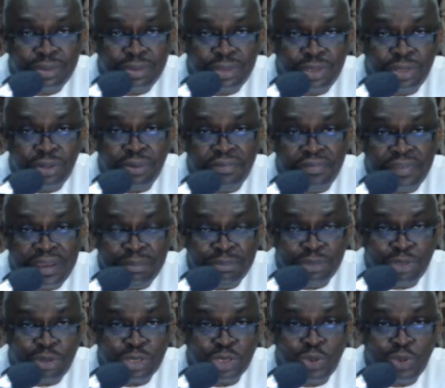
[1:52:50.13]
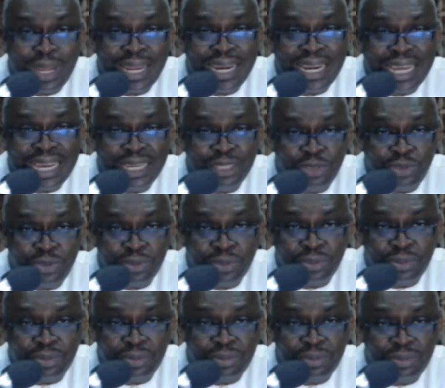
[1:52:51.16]
your femtos were lied
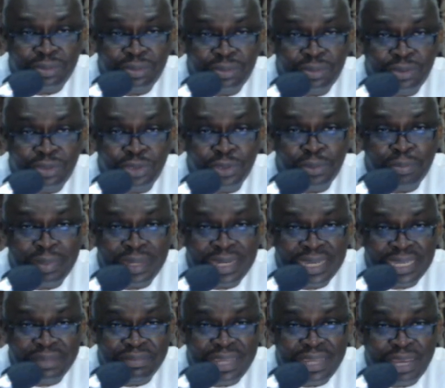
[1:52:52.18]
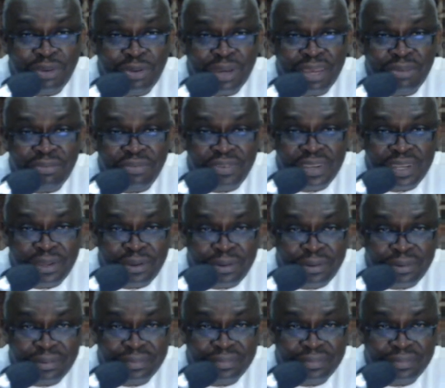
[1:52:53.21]
to, to believe that you are inferior.